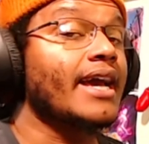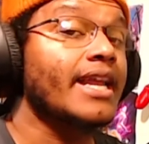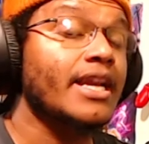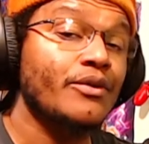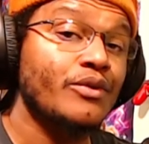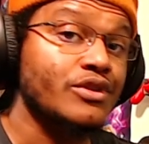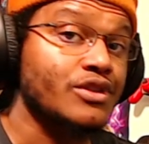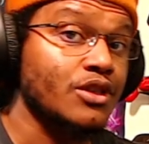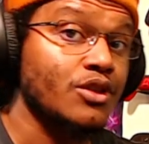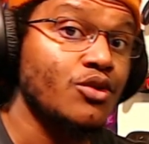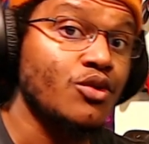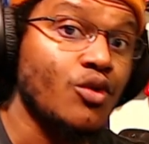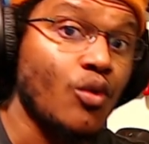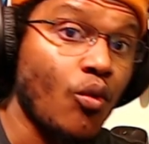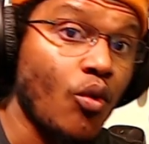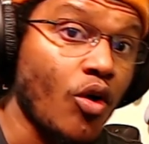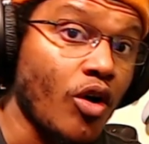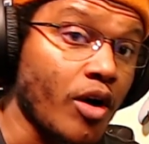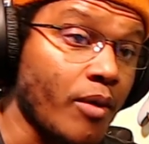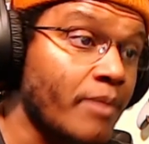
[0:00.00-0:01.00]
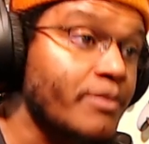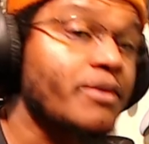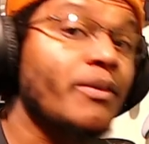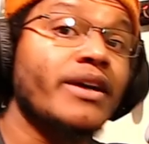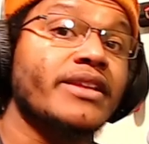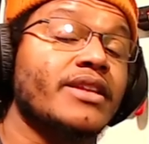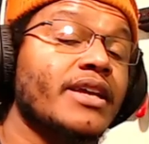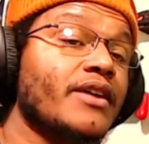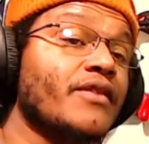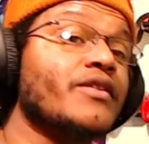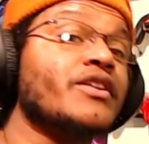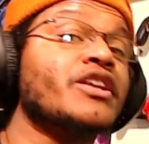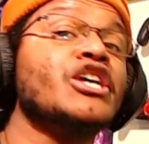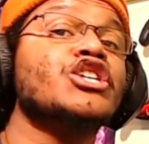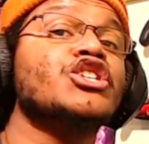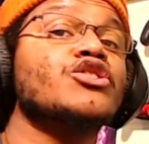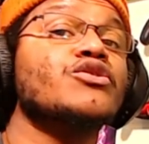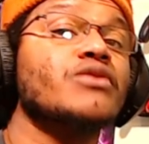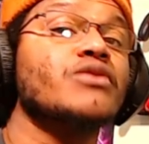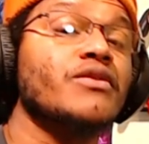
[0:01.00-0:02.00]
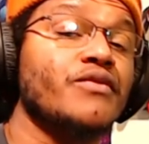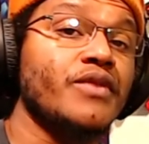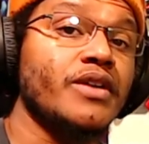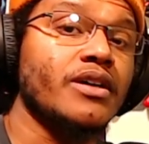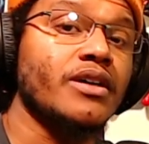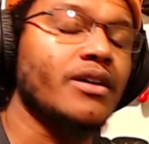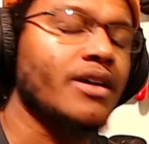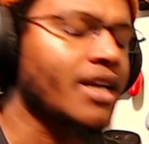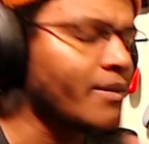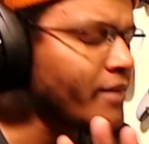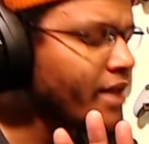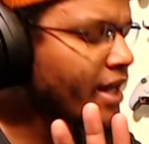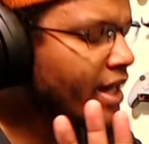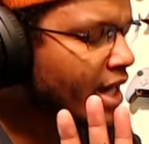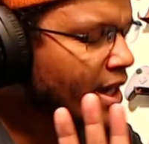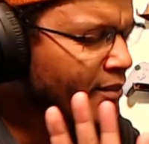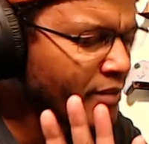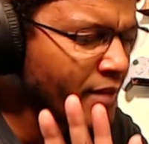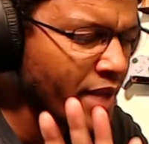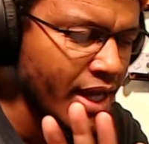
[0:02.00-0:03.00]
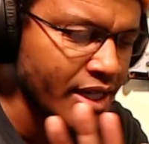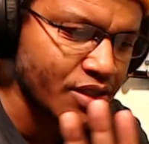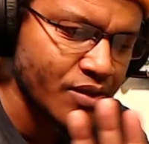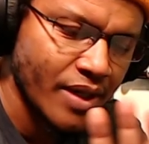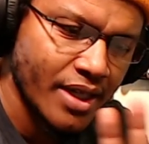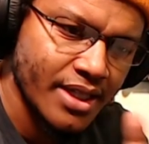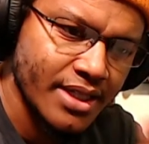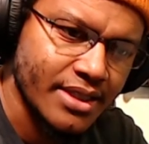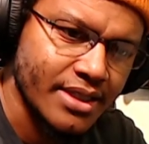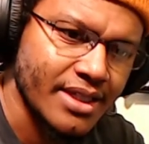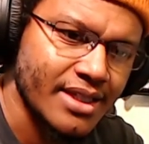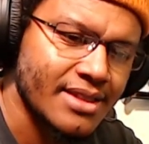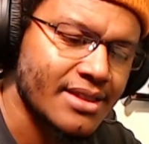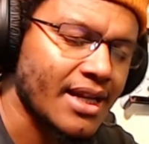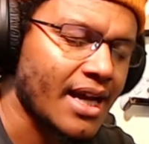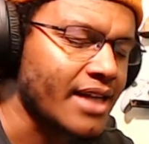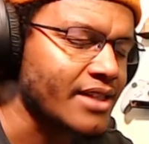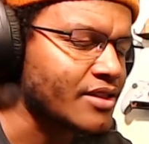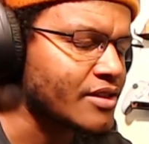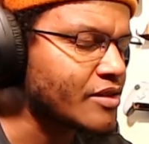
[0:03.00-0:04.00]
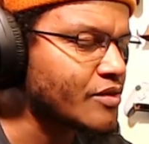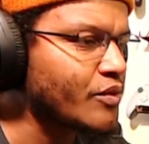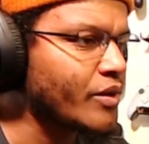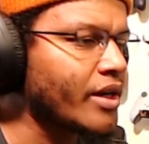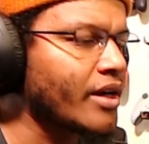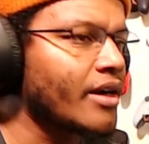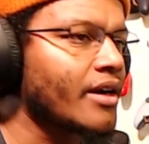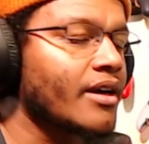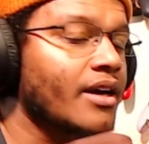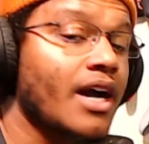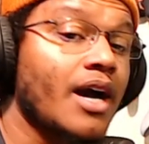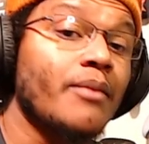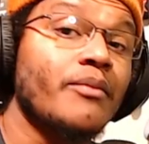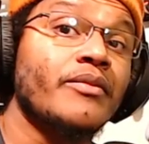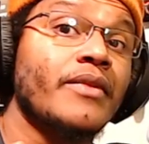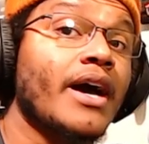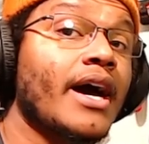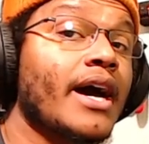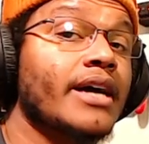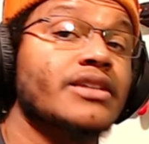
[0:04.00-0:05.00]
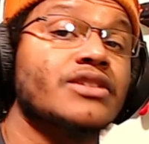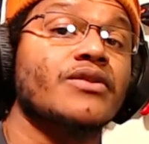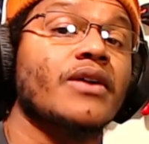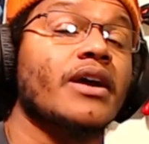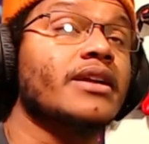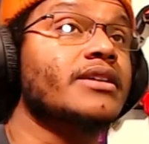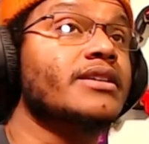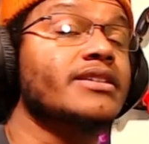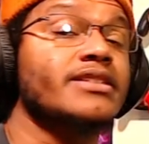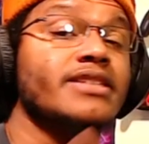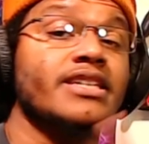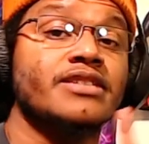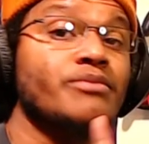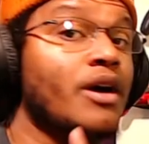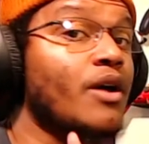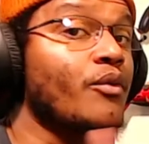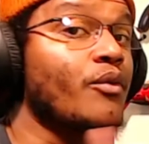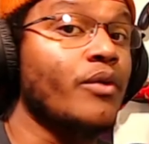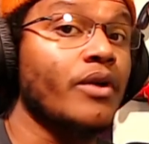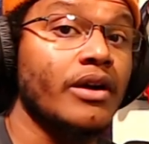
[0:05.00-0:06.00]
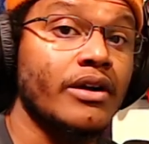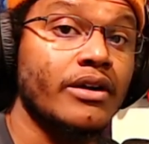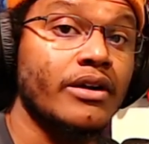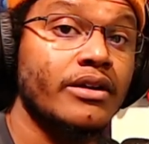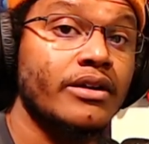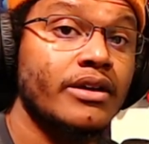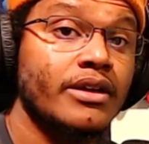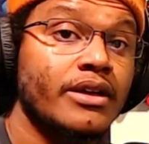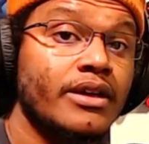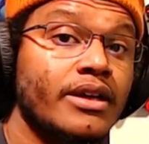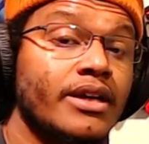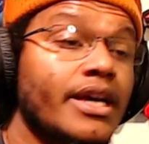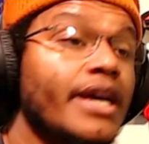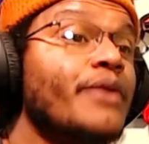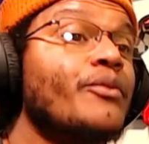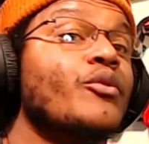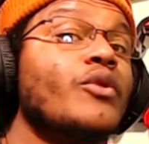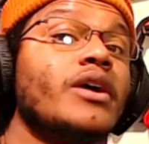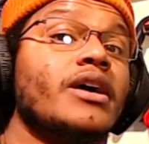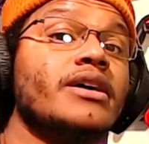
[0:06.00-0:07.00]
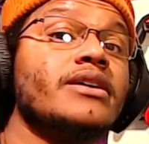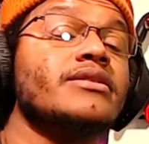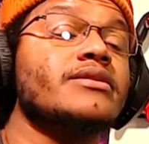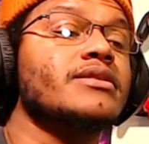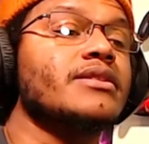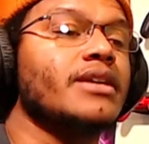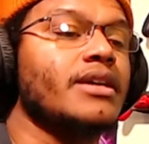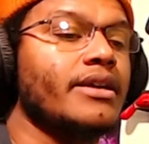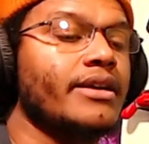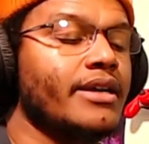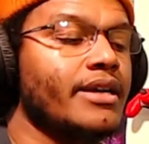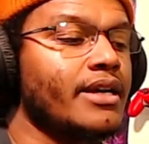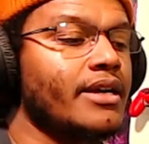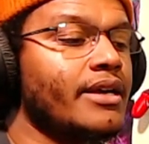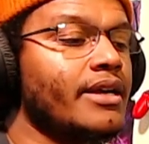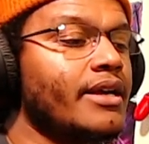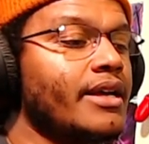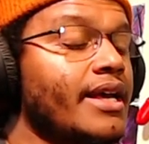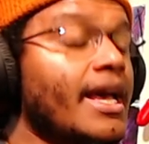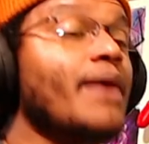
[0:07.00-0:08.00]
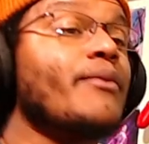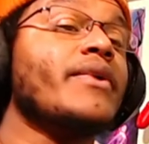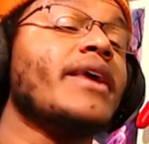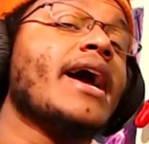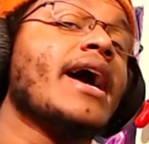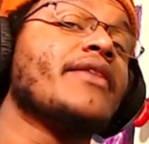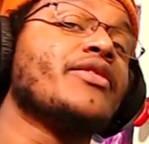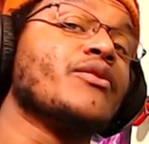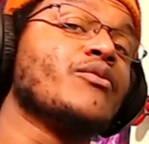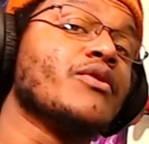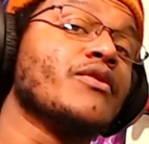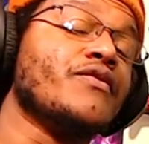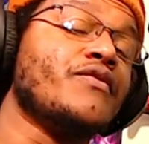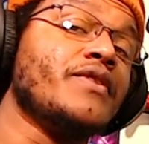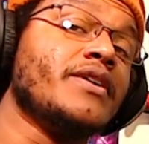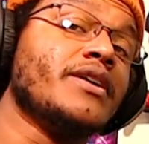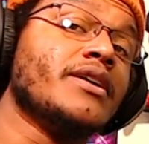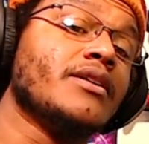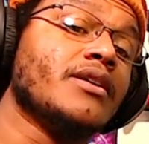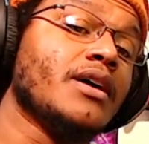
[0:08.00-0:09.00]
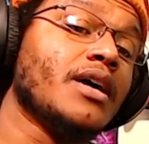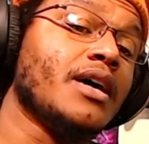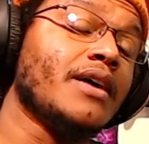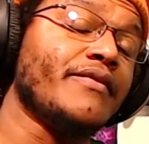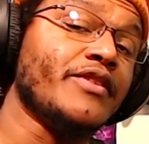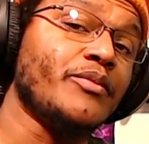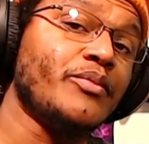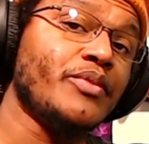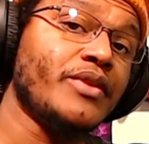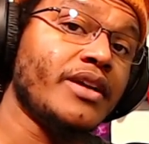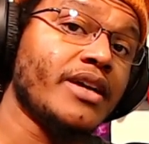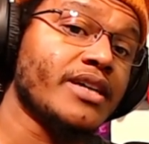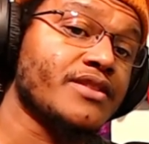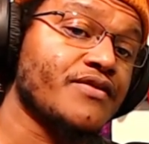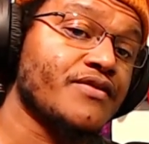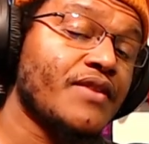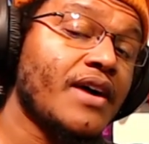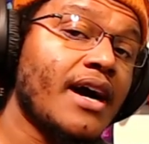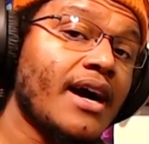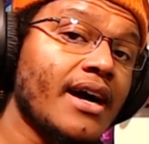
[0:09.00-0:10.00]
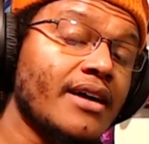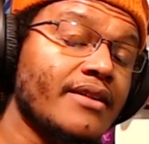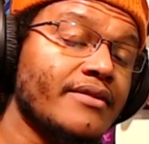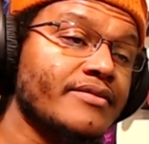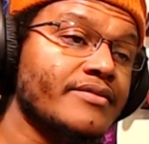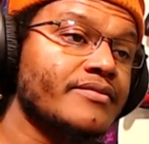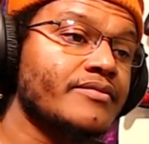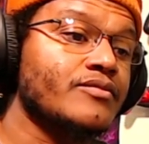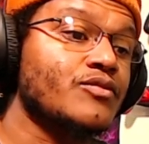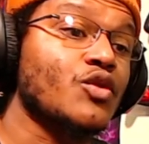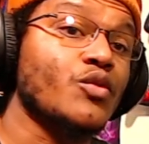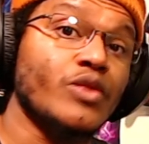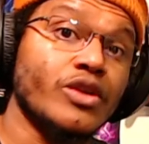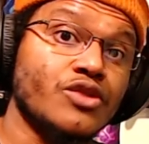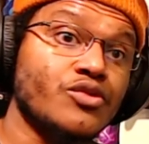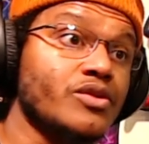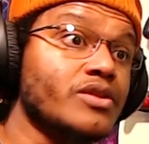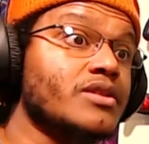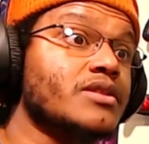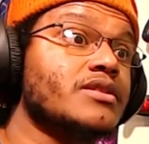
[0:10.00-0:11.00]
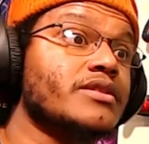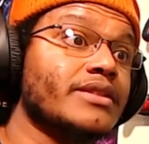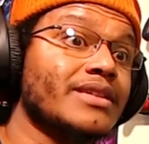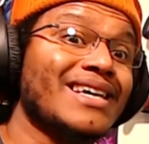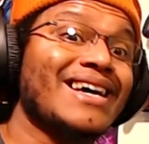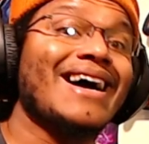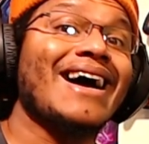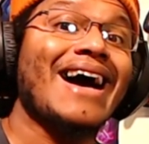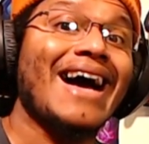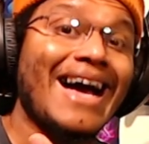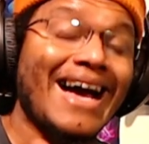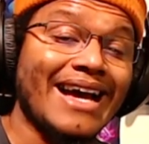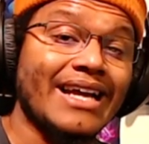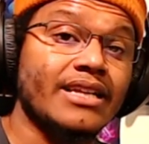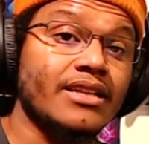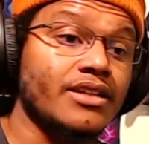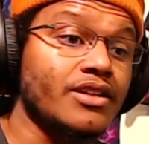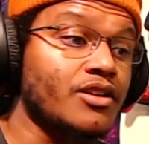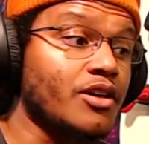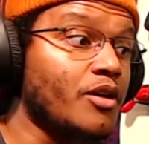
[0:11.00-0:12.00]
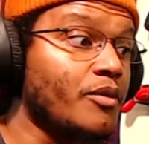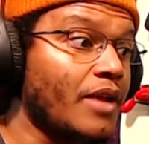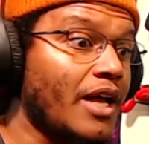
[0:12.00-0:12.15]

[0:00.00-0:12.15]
it was lukewarm. I'm talking about the initial reveal, and I'm not trying to diss. I swear, I'm not trying to diss. That's my word. It was, and we had the reveal of the PS5, which was hot. You know,